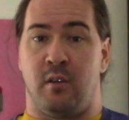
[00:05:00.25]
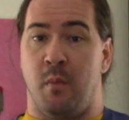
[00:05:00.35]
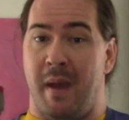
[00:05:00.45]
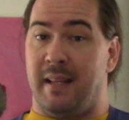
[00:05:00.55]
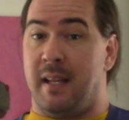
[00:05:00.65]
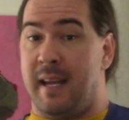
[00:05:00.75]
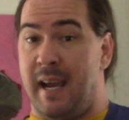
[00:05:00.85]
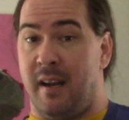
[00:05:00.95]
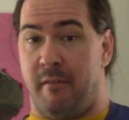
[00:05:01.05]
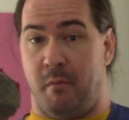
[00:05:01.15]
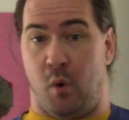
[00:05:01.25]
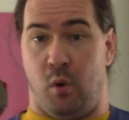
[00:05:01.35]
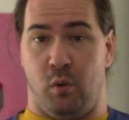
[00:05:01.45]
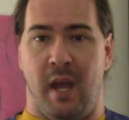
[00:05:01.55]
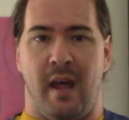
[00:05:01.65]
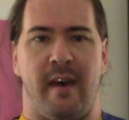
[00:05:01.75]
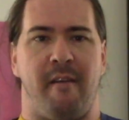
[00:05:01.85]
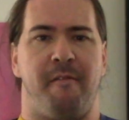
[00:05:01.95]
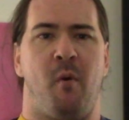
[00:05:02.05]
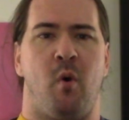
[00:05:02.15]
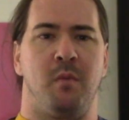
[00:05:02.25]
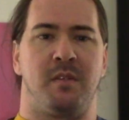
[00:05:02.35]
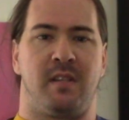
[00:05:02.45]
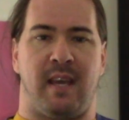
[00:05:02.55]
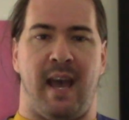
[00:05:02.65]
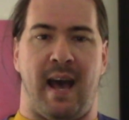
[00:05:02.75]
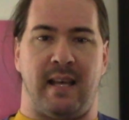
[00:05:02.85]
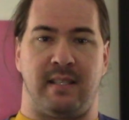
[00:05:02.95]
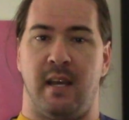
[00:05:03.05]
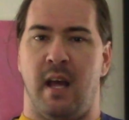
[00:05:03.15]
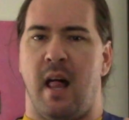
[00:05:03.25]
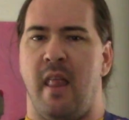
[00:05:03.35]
to make the negative mold that forms the cast.